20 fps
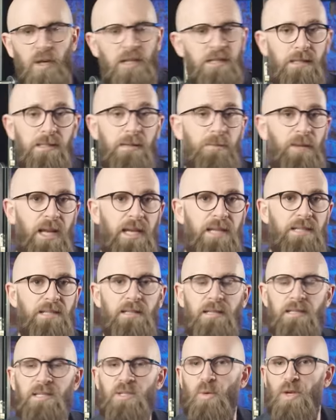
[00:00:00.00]
Once
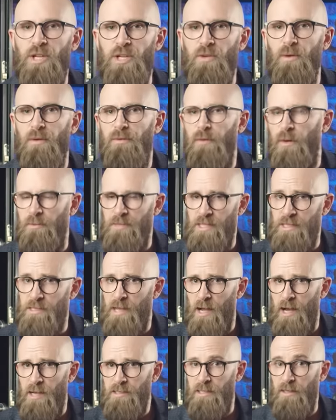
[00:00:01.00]
assimilated into a uniform
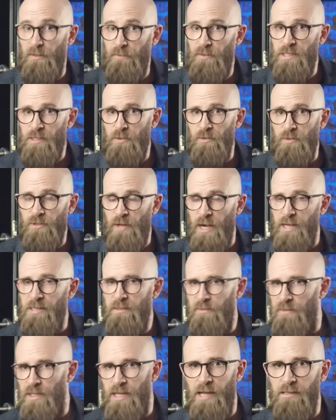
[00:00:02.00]
society, the physical traits
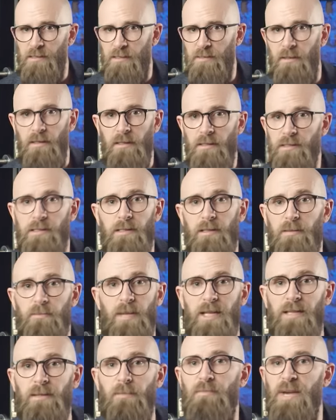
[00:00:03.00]
of Neanderthals that
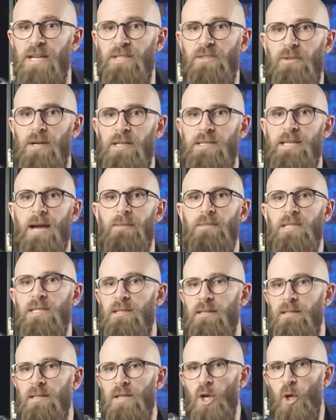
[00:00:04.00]
made them better adapted
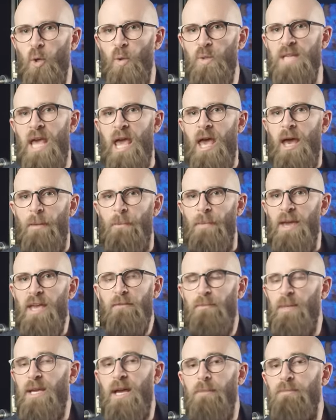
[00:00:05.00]
to the cold may
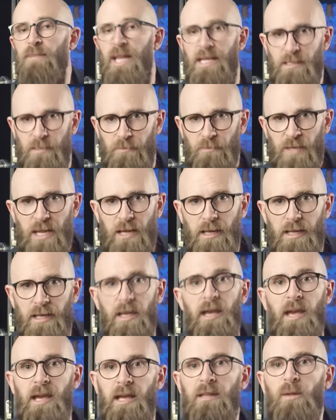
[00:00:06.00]
have become less appealing
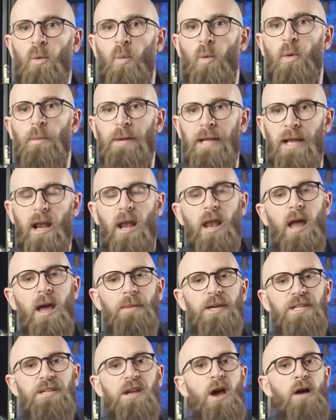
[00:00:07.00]
in the warming
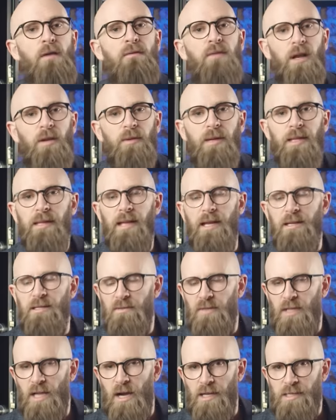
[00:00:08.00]
climate following the end
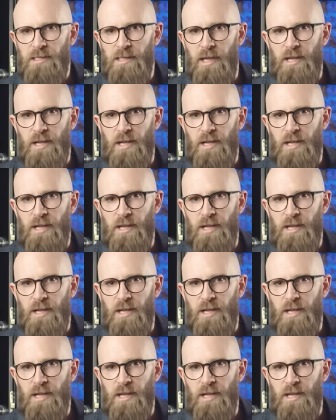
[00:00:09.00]
of the Ice